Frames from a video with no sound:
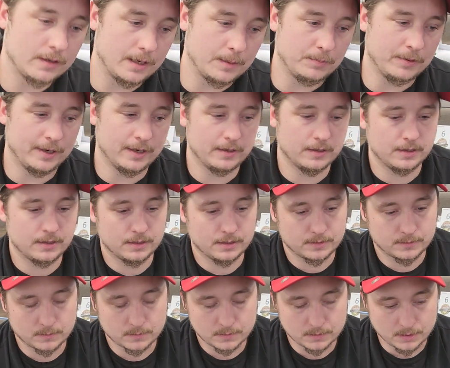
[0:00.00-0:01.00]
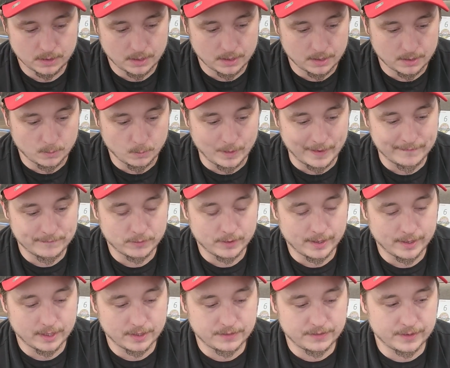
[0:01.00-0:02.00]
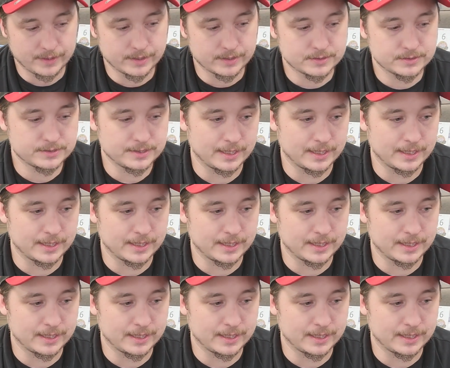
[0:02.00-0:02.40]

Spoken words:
I played a wide variety of things.